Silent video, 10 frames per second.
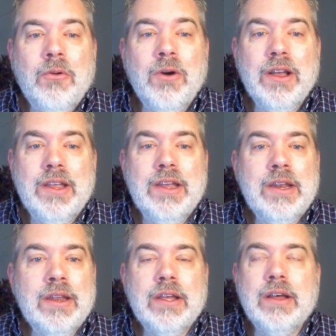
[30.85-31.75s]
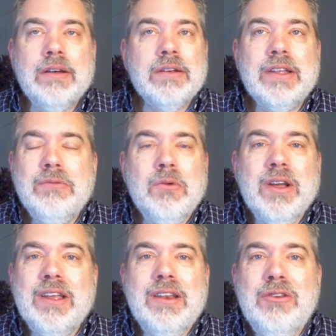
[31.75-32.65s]
What
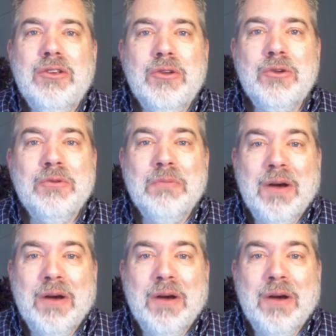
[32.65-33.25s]
can you